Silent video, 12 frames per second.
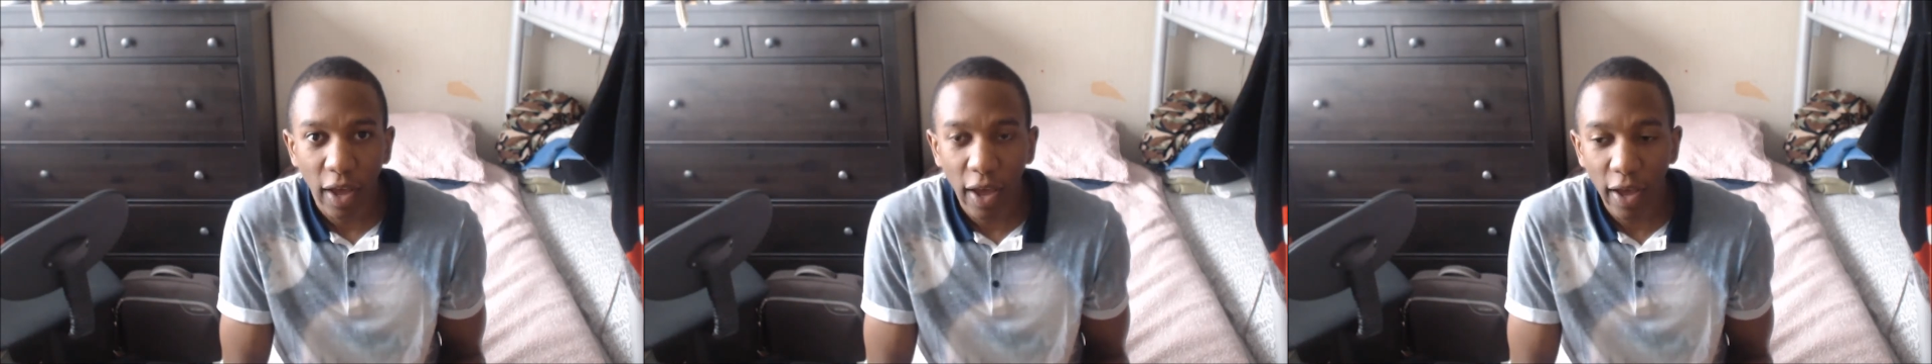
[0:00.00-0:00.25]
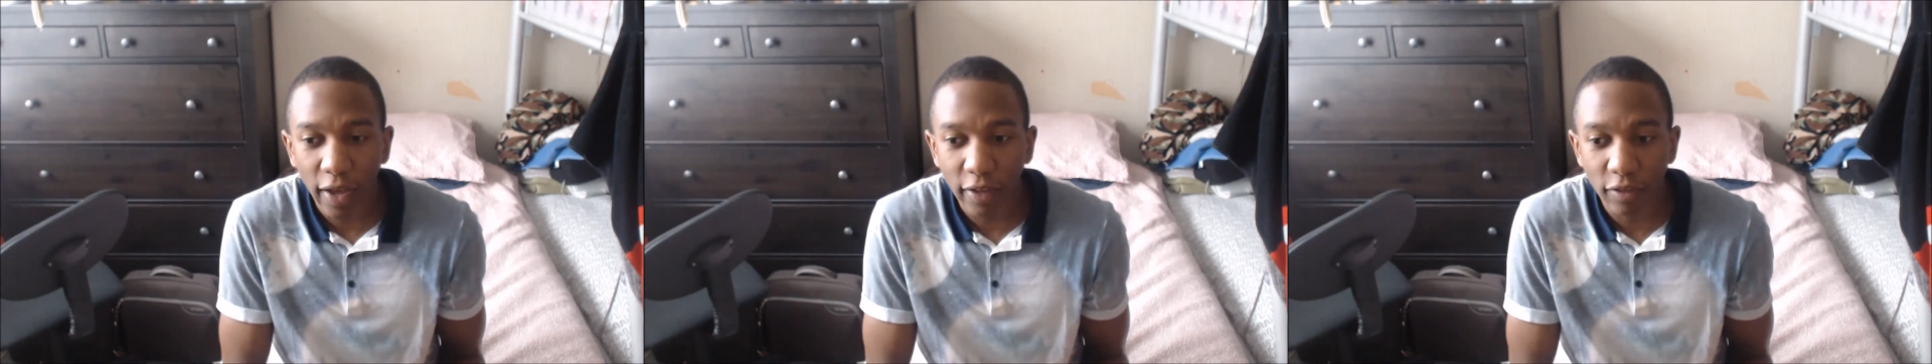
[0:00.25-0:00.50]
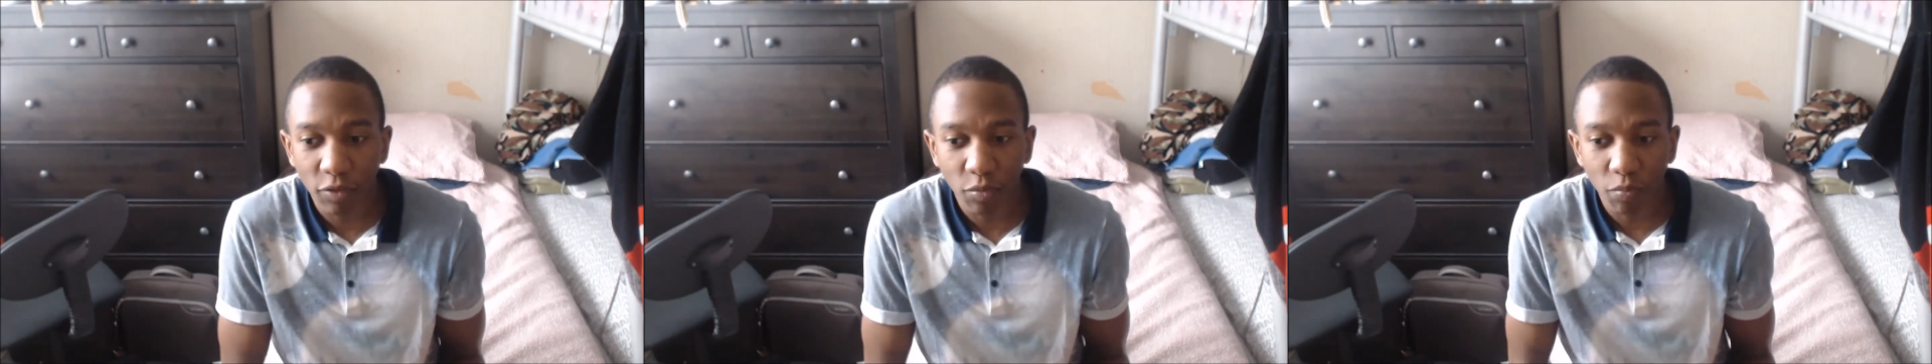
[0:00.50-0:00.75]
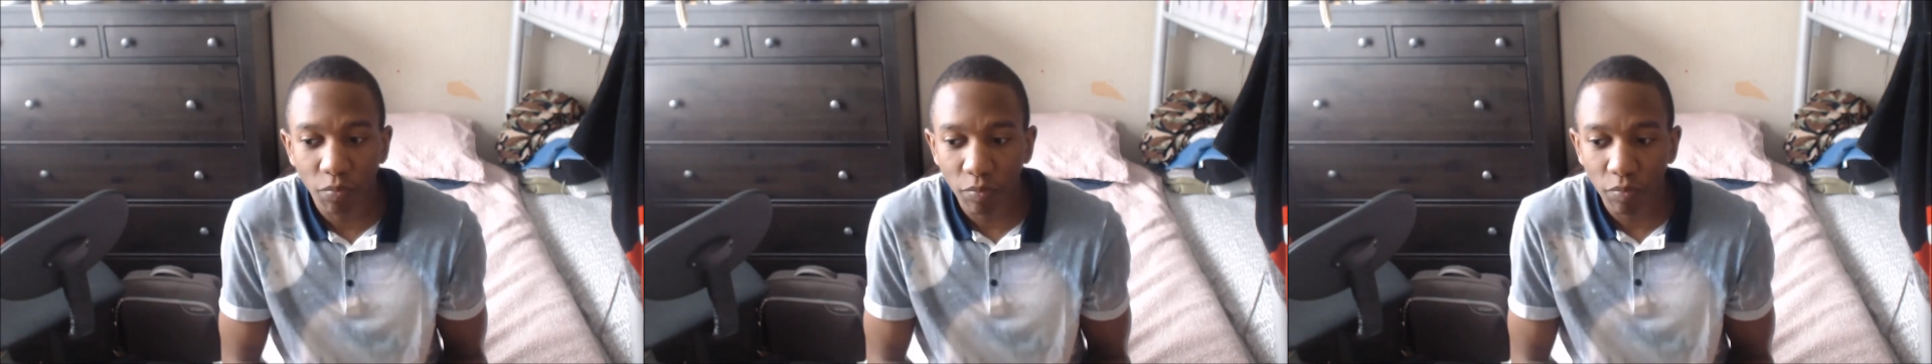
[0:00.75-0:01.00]
And
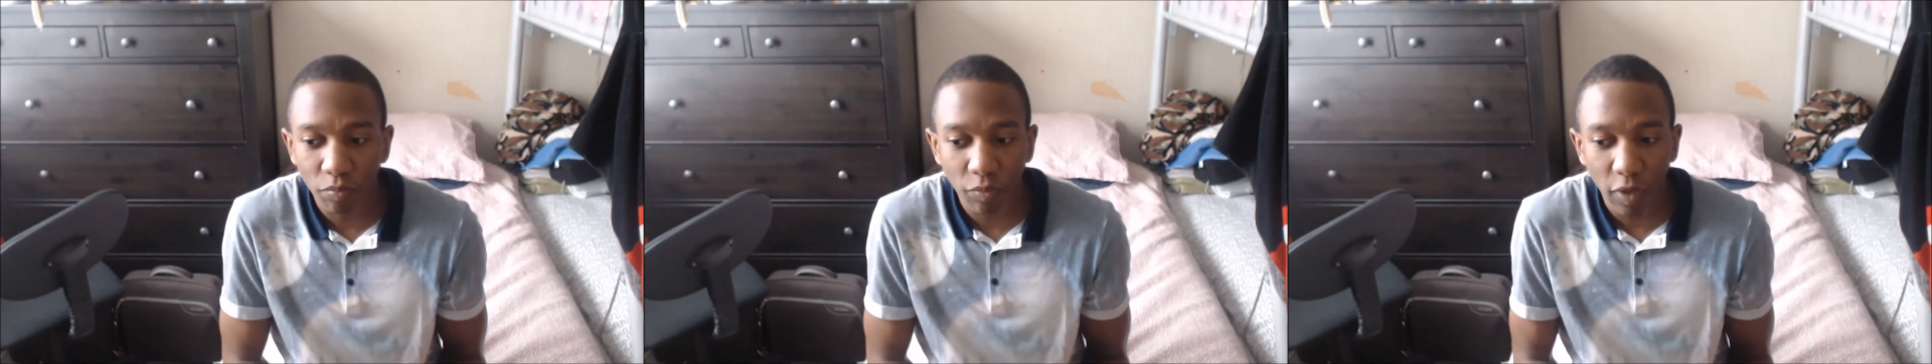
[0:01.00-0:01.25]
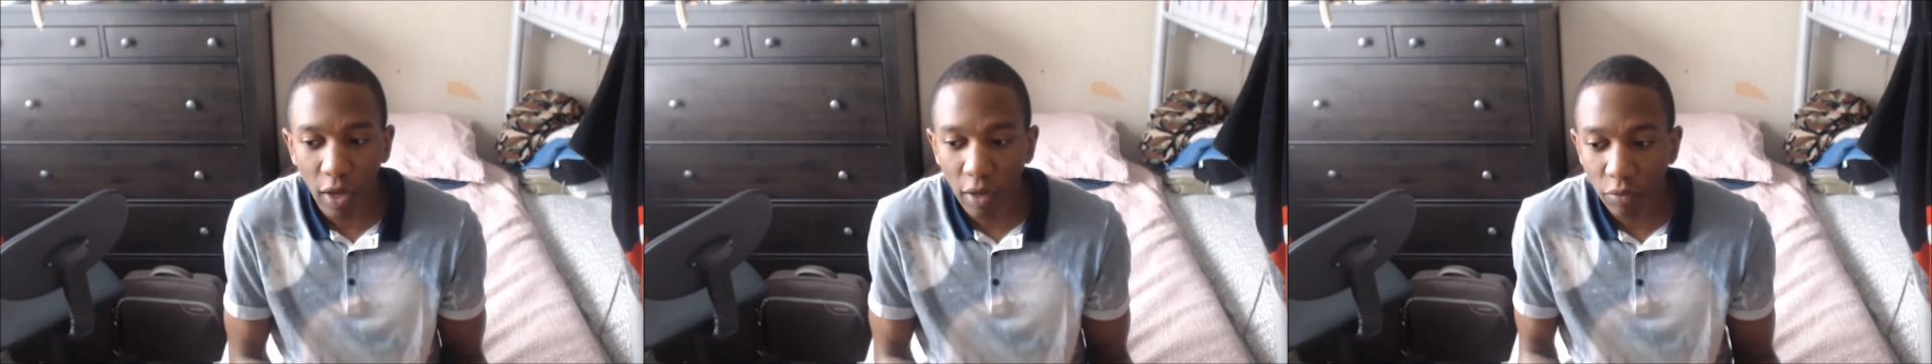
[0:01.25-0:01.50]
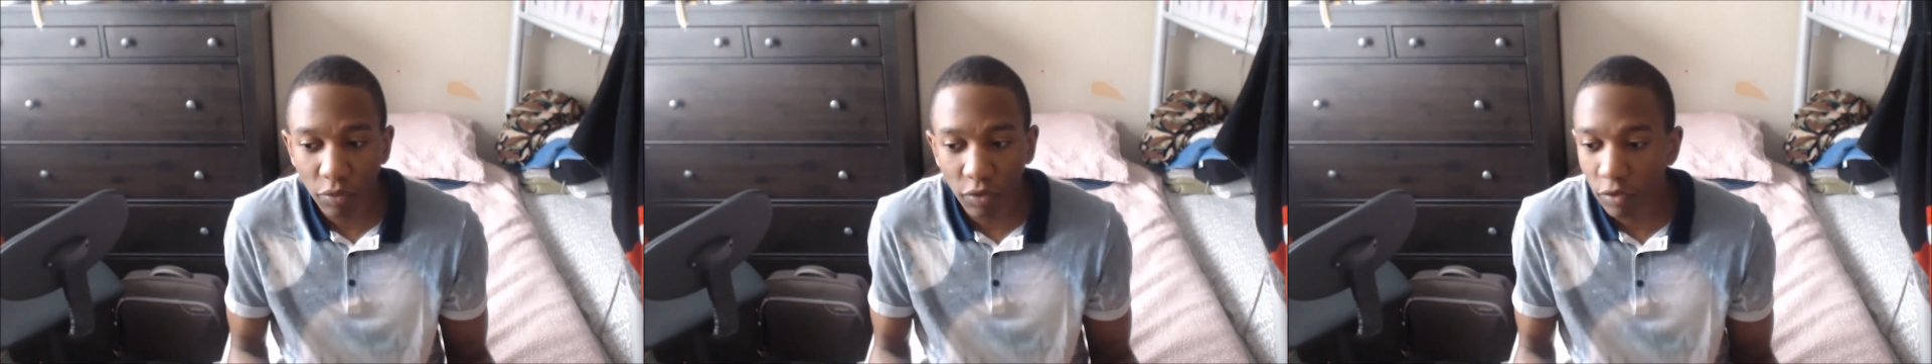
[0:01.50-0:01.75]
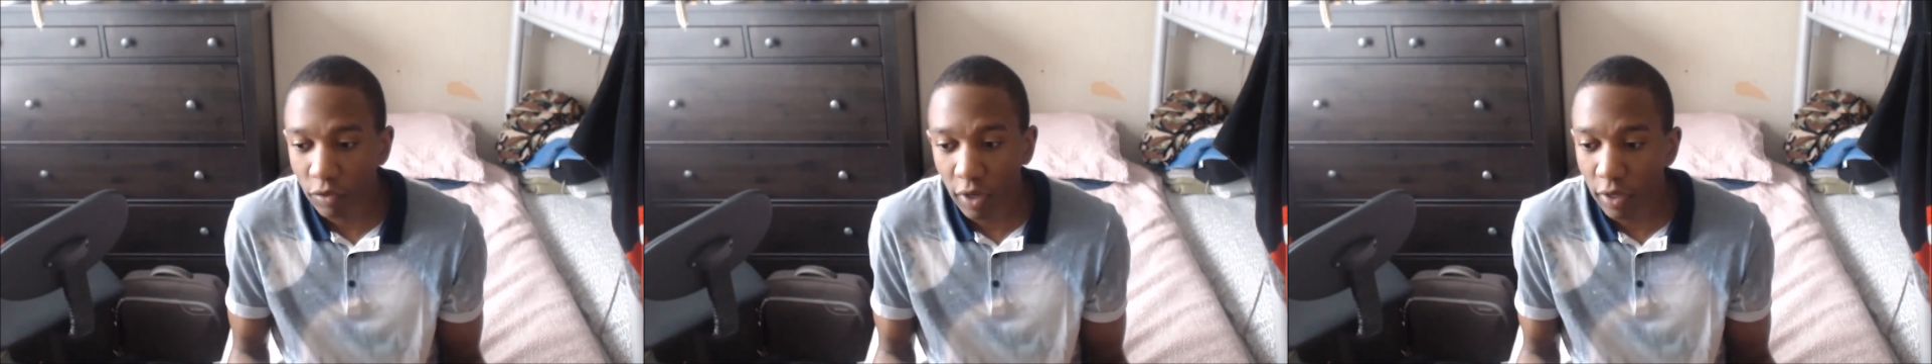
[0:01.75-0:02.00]
I was
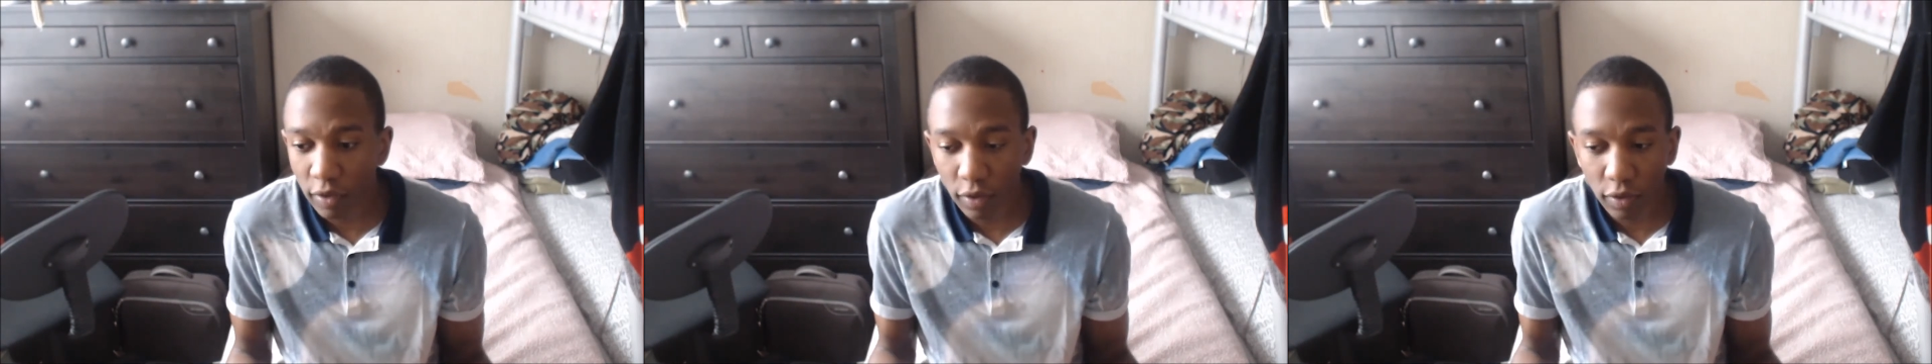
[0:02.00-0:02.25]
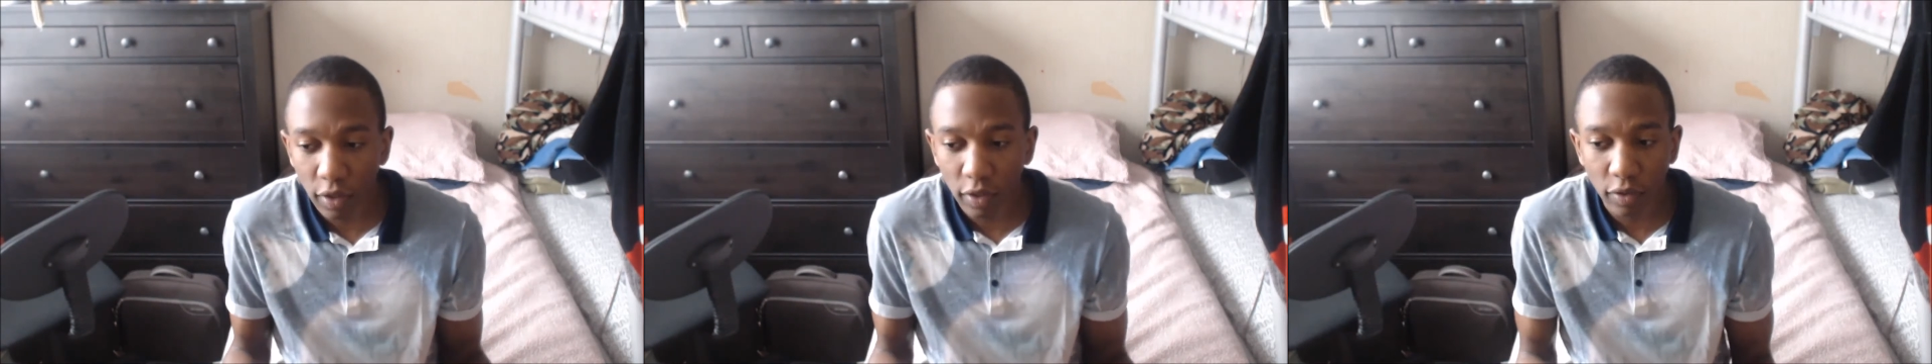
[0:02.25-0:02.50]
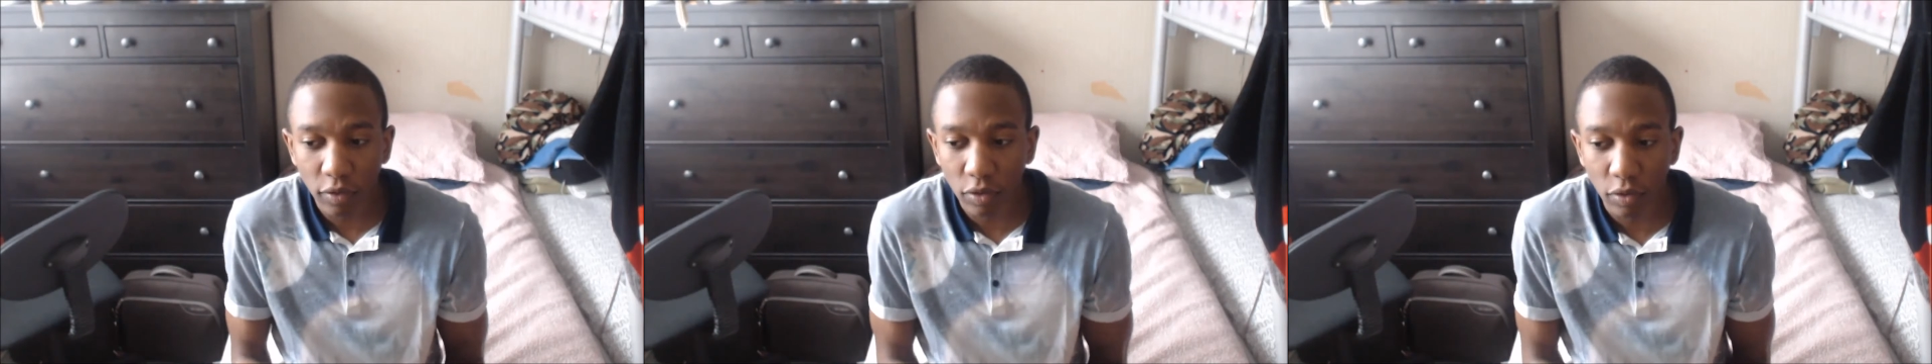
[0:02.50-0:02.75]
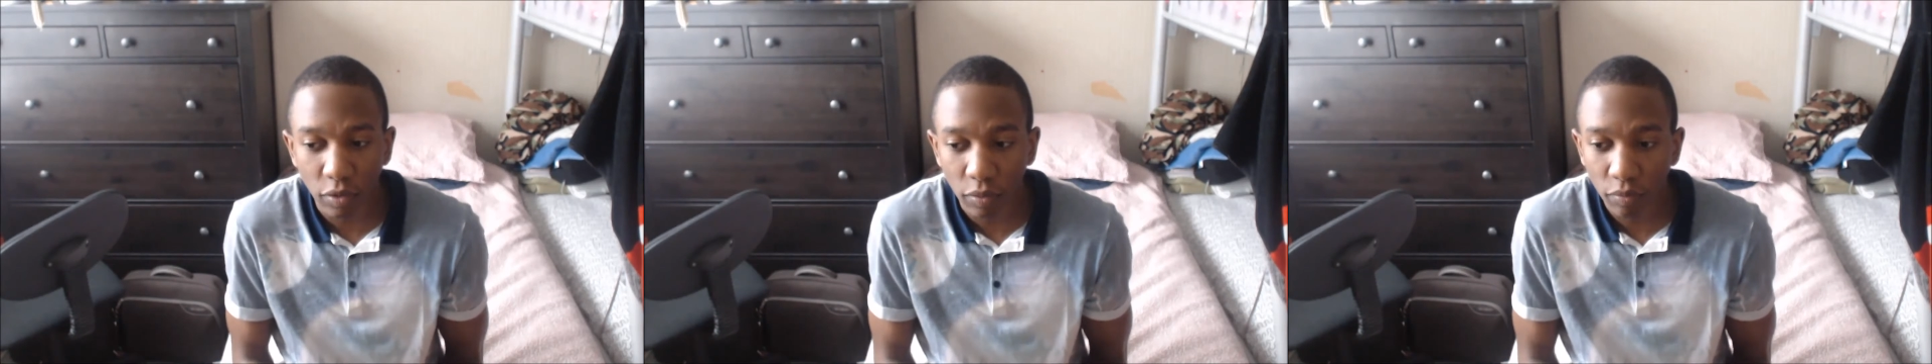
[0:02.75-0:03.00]
just like, okay,
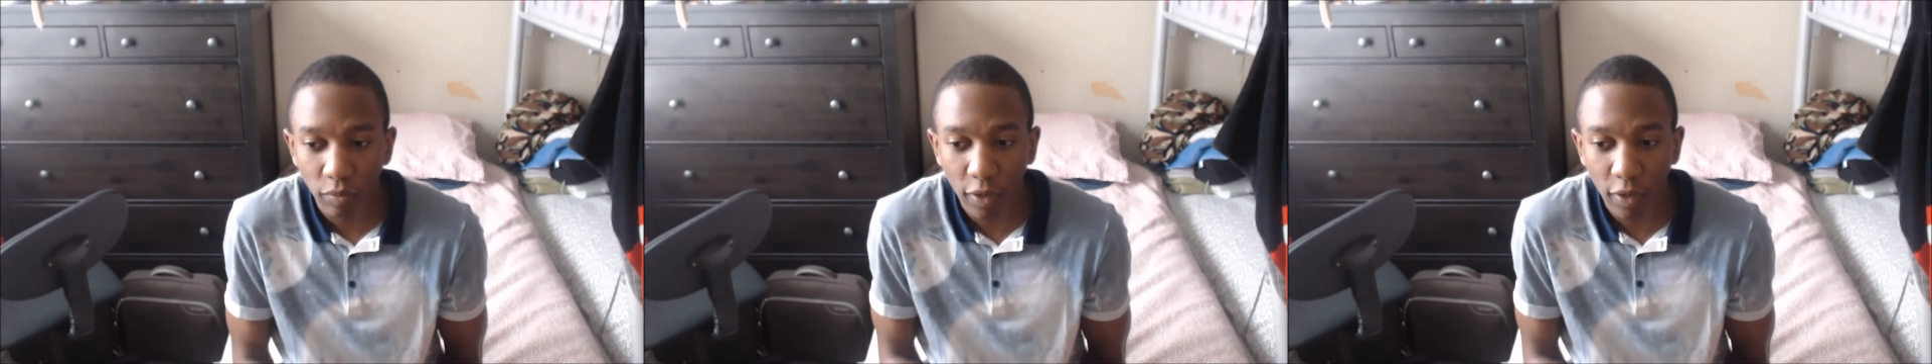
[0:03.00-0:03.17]
cool.